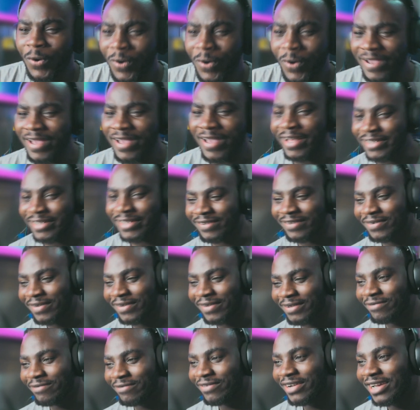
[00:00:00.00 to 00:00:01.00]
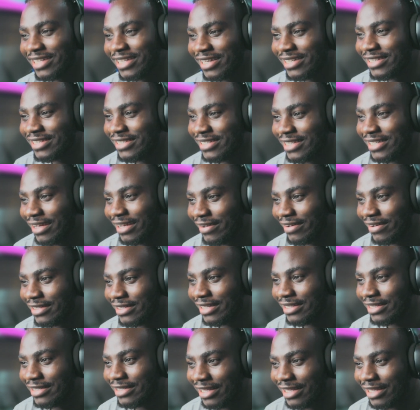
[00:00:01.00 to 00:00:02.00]
yes, I'll qualify. Next thing, and
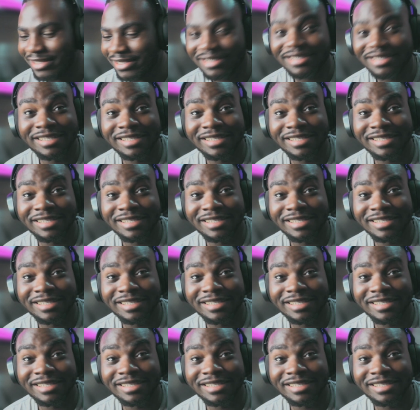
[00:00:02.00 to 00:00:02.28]
then next thing,